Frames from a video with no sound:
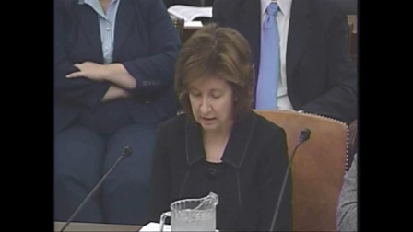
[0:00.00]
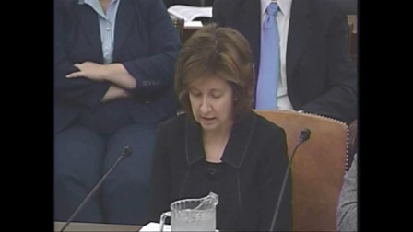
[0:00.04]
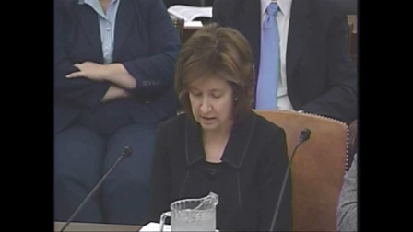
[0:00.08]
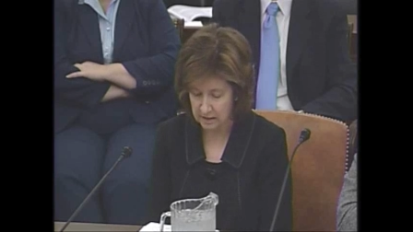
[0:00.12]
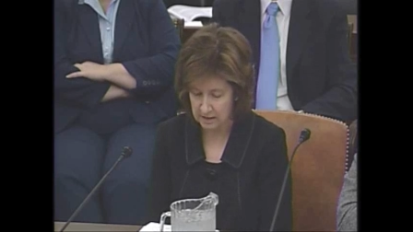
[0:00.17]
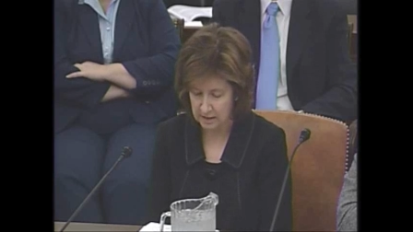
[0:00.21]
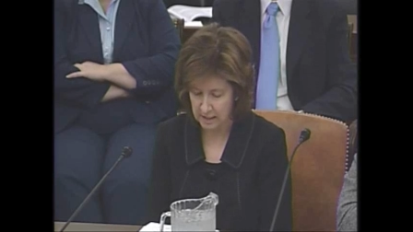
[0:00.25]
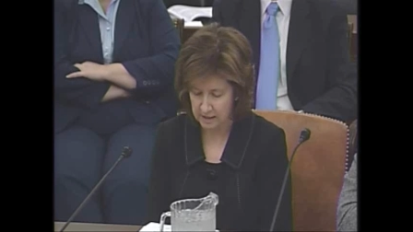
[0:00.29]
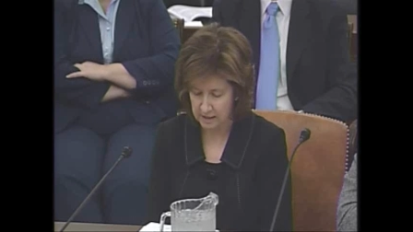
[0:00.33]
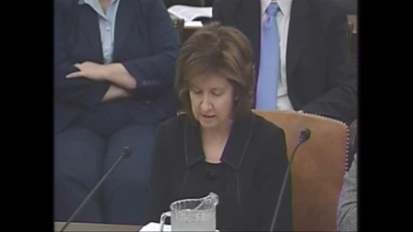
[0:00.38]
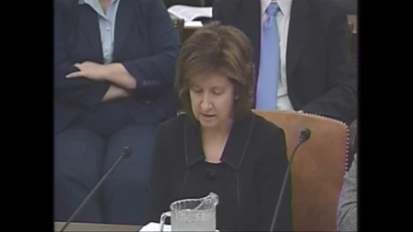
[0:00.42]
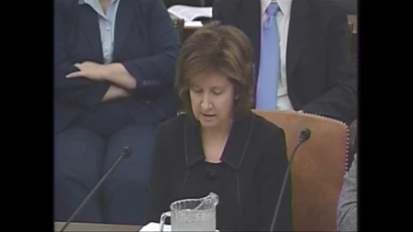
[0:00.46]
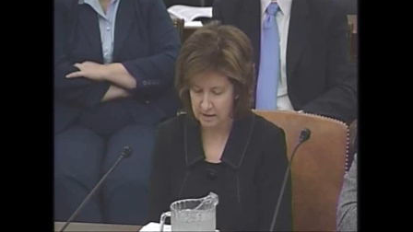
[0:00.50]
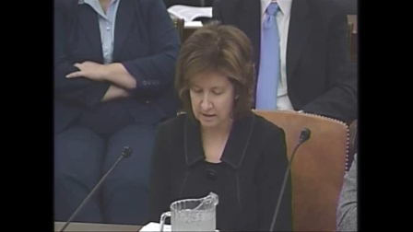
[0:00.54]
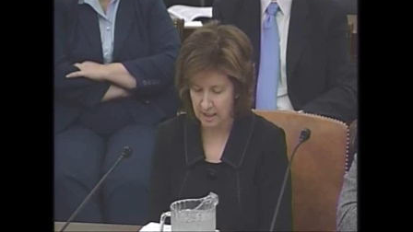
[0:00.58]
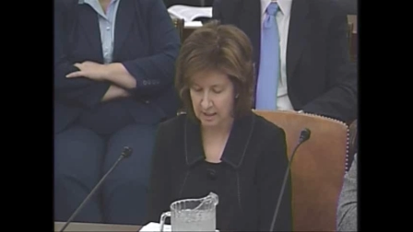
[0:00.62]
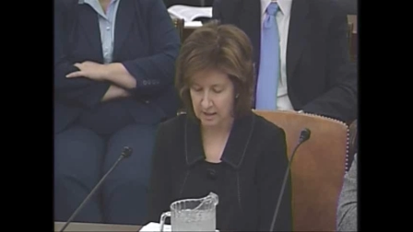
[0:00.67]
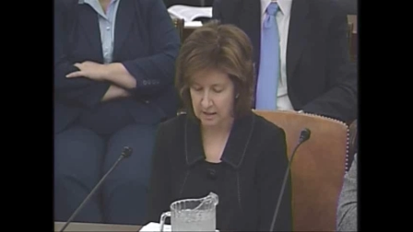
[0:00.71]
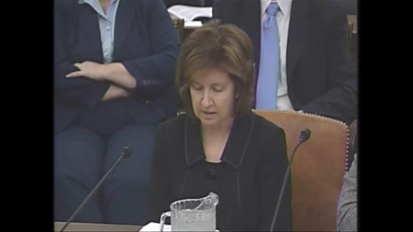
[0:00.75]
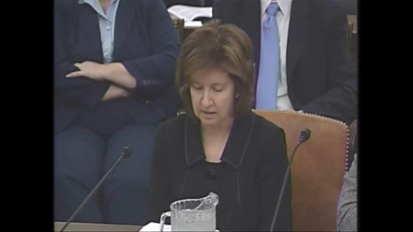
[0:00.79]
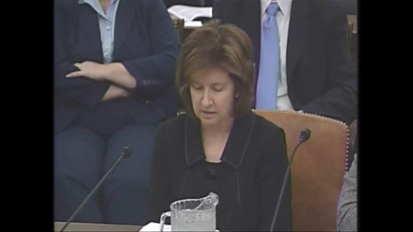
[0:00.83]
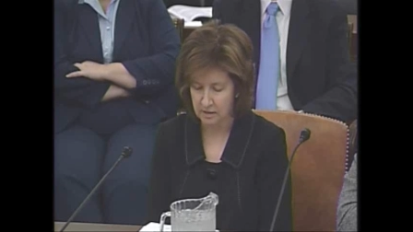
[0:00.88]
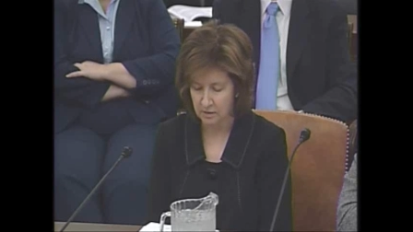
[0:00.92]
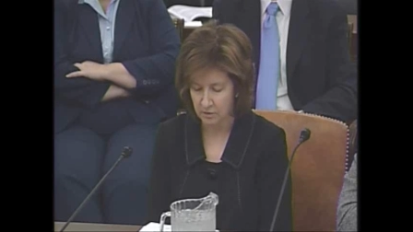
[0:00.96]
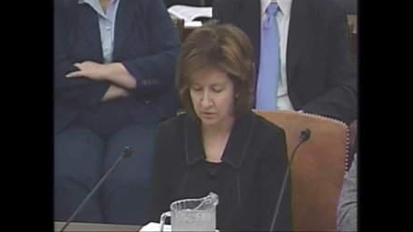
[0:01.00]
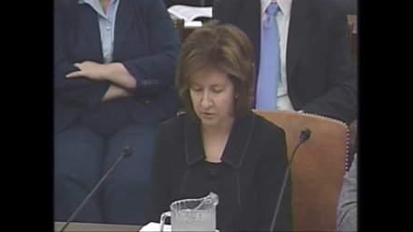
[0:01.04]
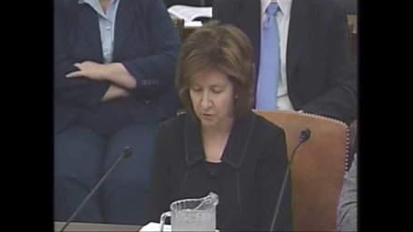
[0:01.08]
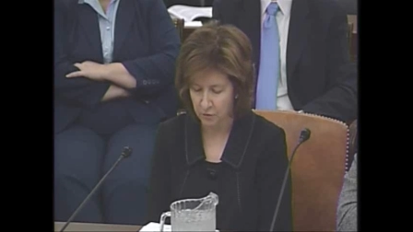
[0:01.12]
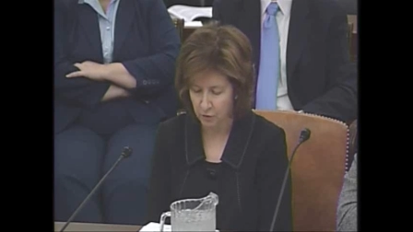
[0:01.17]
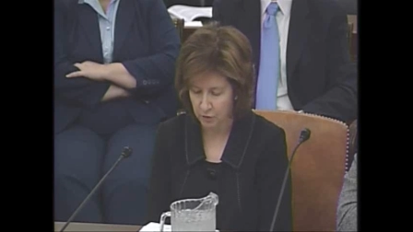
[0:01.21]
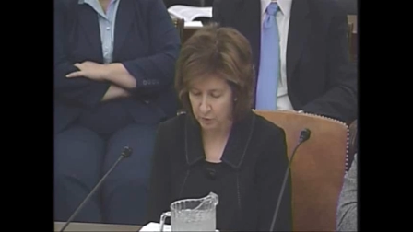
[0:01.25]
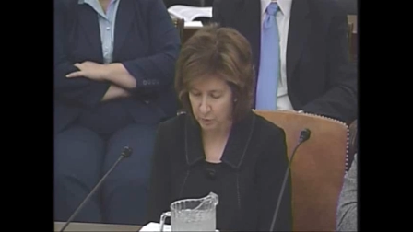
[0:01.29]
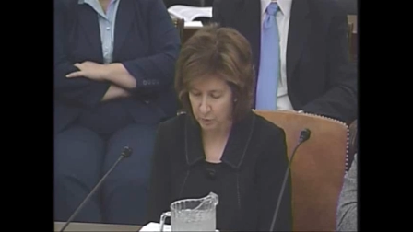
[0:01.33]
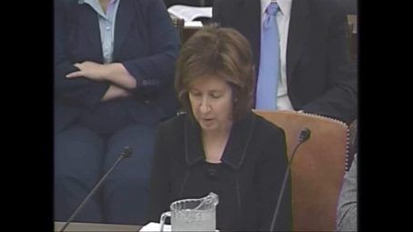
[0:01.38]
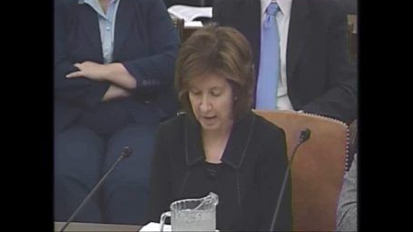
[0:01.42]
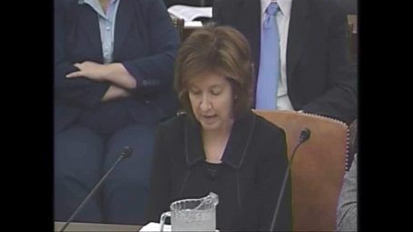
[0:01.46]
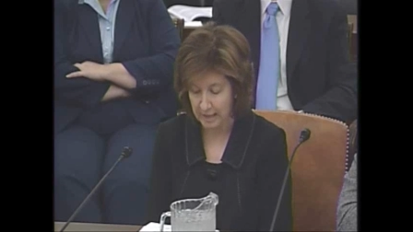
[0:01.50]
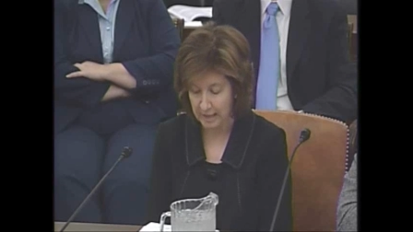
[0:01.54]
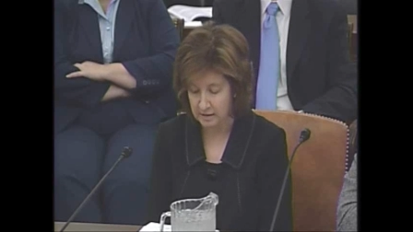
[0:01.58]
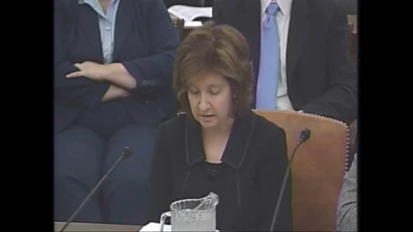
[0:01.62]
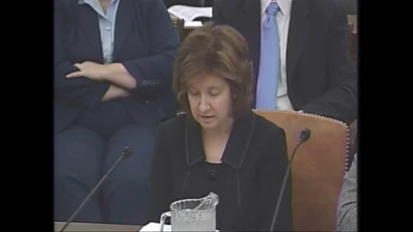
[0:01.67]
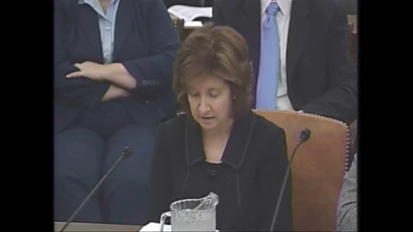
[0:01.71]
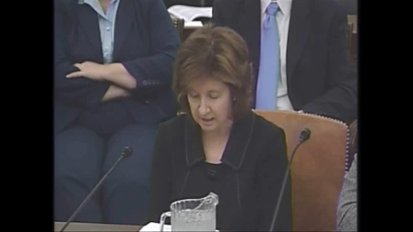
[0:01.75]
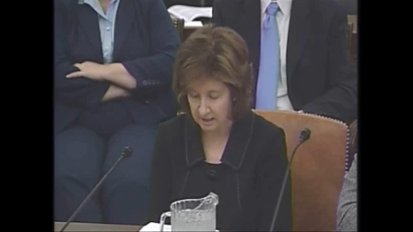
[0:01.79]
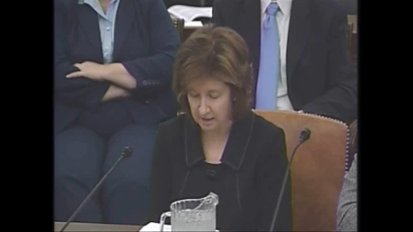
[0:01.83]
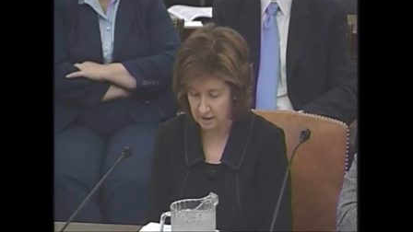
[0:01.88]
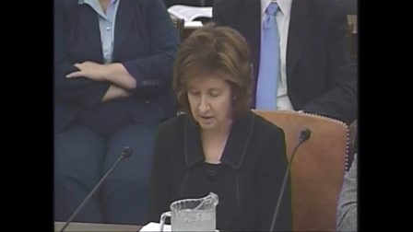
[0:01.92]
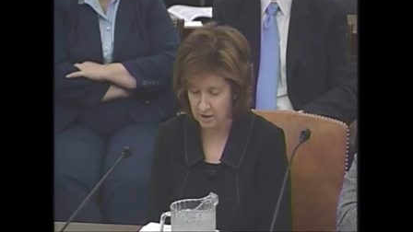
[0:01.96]
these 10 states, for the
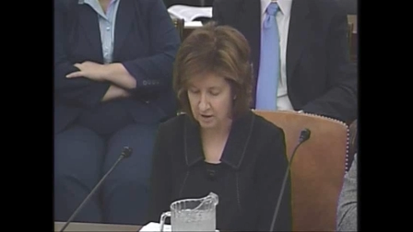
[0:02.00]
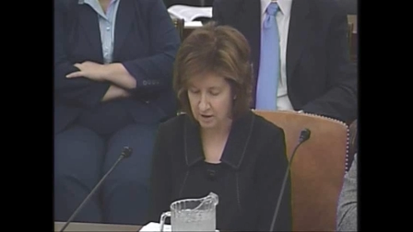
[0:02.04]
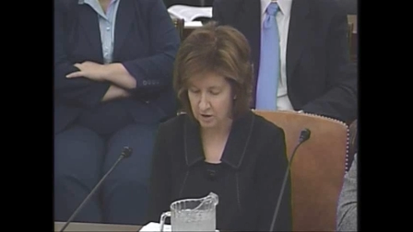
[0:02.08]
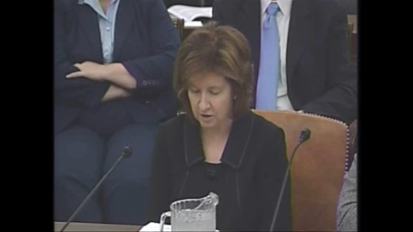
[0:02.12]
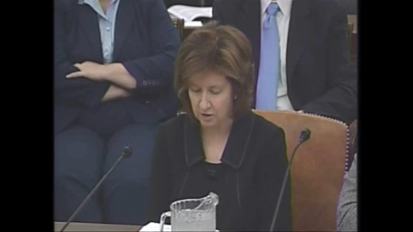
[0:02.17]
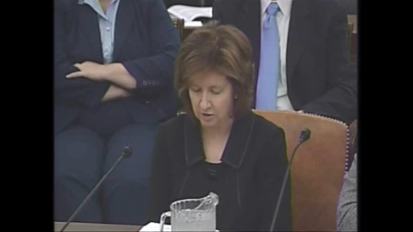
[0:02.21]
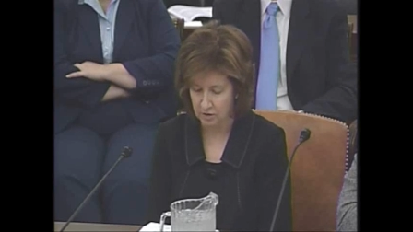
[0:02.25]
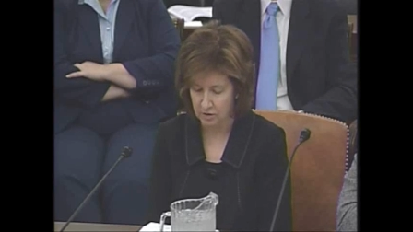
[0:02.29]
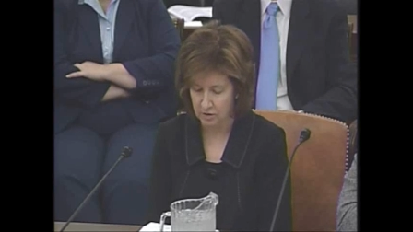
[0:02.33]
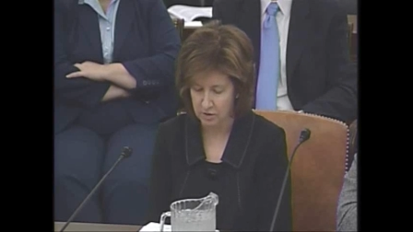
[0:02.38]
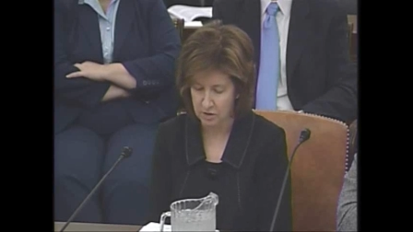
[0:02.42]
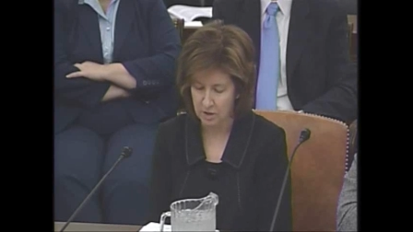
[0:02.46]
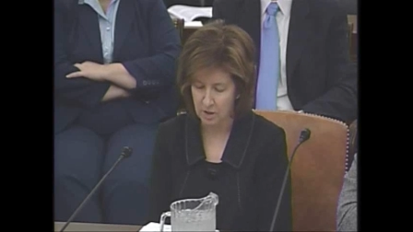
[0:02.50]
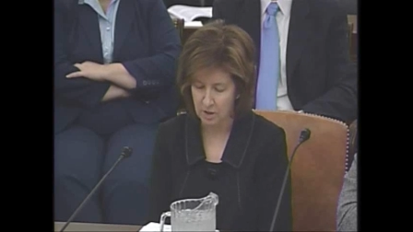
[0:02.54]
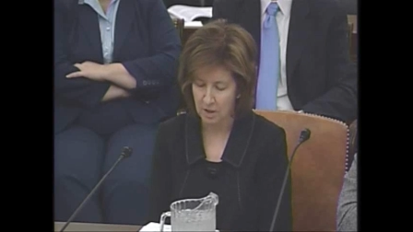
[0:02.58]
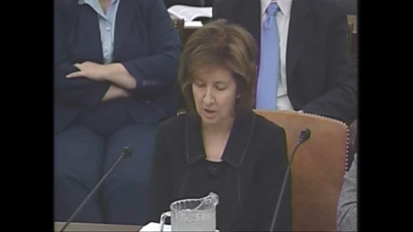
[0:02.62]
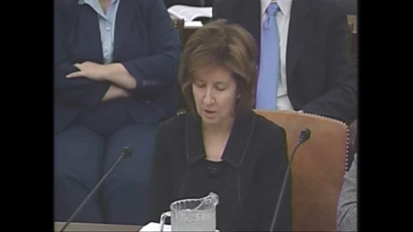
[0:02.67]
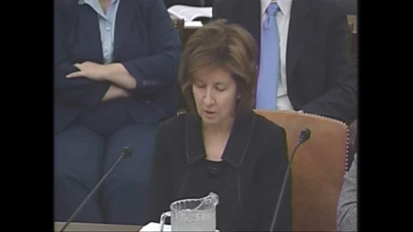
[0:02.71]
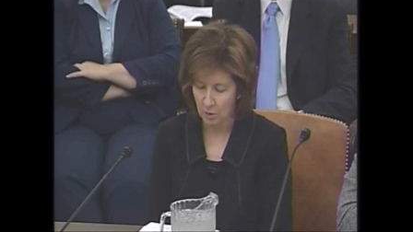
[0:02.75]
past 10 years,